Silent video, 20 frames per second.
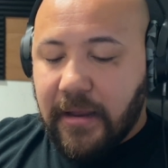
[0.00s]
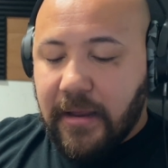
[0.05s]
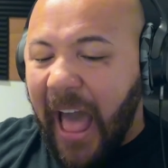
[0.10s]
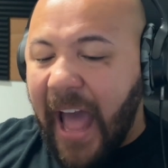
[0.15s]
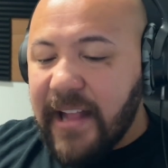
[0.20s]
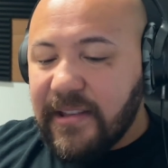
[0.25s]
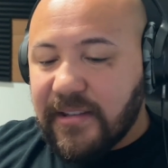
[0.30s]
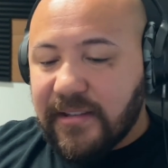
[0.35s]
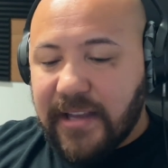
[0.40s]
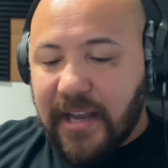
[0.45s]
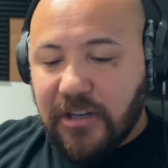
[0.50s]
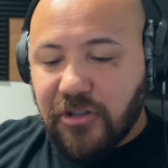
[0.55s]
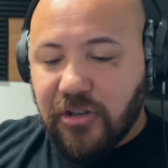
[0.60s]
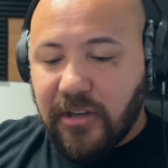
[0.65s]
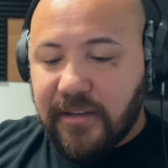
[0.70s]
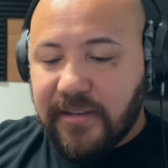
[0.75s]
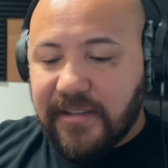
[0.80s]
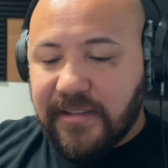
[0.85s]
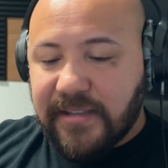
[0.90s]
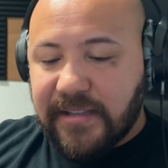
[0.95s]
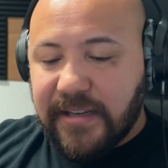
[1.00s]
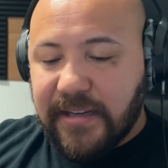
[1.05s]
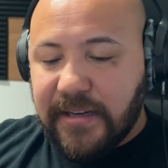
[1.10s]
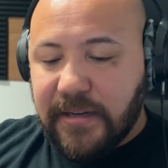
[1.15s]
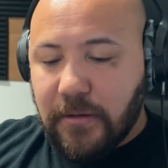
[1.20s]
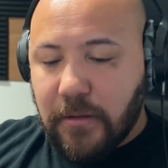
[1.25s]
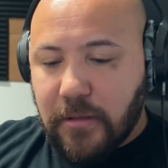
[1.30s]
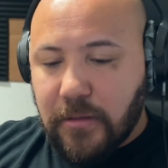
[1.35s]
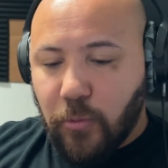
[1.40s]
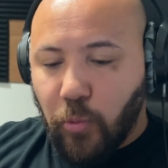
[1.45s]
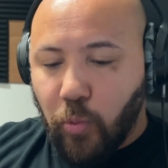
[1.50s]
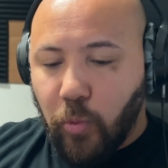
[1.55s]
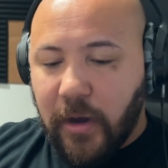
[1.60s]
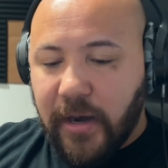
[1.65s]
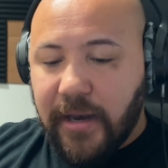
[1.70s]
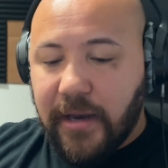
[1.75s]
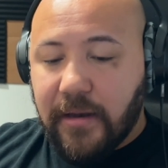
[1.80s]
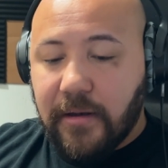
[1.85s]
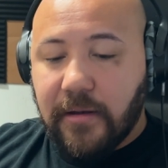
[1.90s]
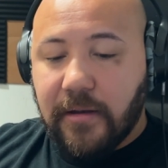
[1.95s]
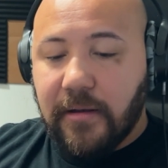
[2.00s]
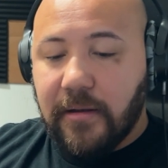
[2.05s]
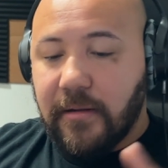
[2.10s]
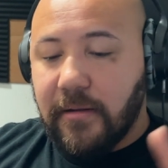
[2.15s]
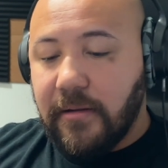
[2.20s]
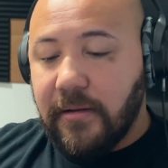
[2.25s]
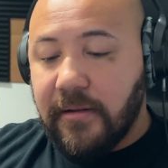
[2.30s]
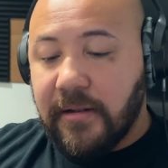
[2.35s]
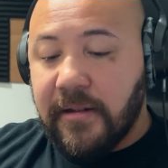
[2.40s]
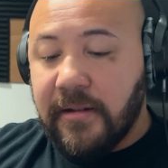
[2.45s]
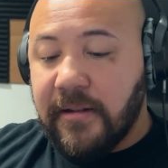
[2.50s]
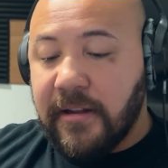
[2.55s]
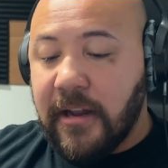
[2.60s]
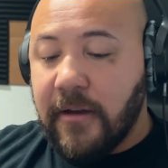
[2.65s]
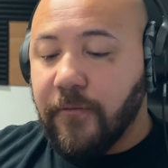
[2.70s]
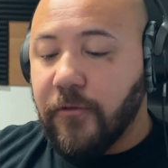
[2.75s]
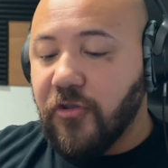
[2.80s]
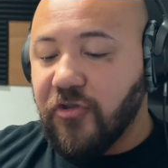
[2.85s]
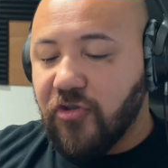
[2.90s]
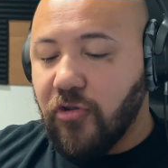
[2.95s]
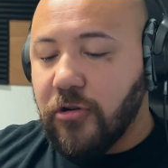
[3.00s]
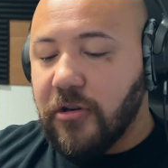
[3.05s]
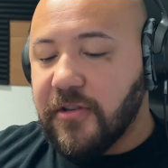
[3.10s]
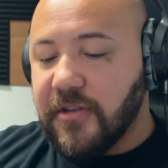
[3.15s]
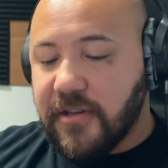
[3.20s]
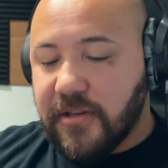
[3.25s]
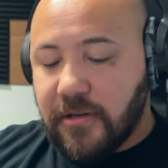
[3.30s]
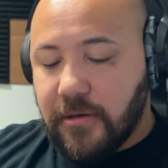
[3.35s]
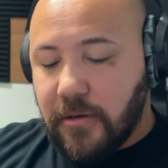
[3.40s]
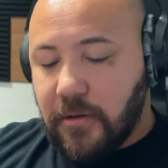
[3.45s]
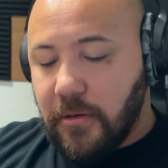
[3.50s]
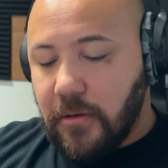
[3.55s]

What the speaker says: Let's actually see what it did for shorts.